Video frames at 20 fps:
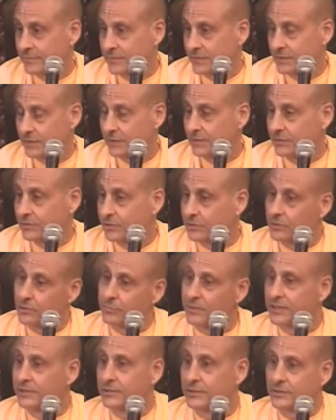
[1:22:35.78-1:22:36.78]
You know, there's so
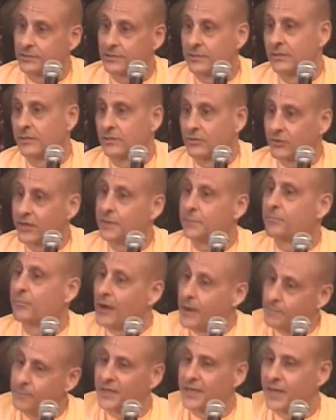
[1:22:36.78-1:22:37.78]
much great
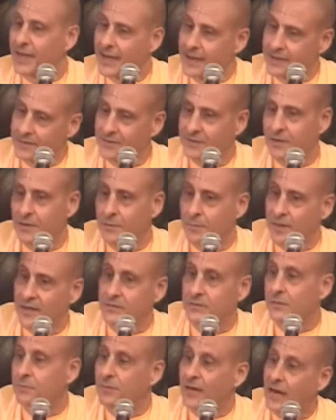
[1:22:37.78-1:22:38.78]
propaganda
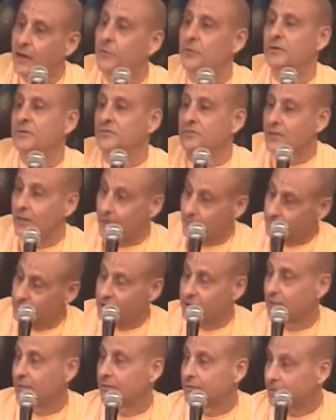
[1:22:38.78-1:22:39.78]
about the power of
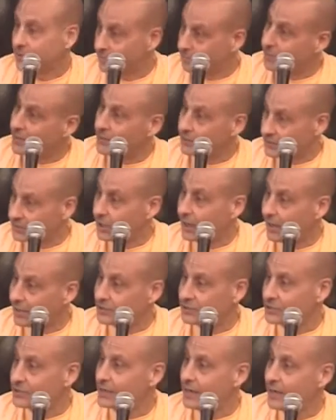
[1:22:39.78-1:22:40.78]
Kamsa. Compared to
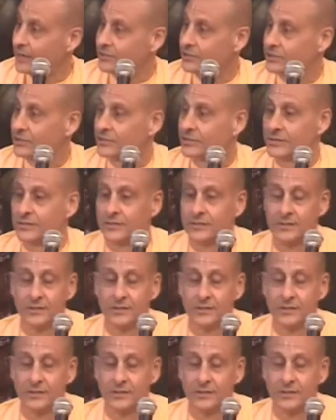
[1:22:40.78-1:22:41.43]
us, yes.